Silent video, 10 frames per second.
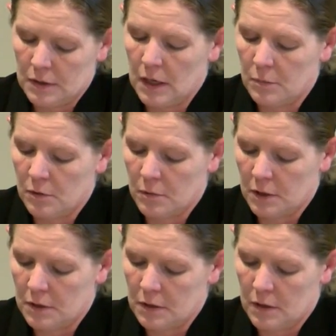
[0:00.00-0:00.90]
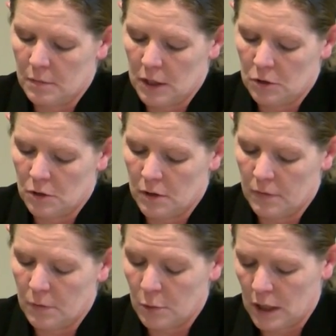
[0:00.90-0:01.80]
sample was a mixture
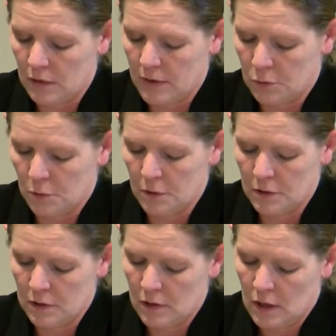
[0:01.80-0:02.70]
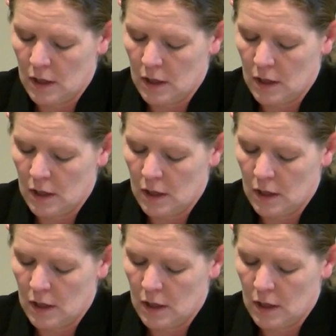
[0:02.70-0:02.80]
of three individuals,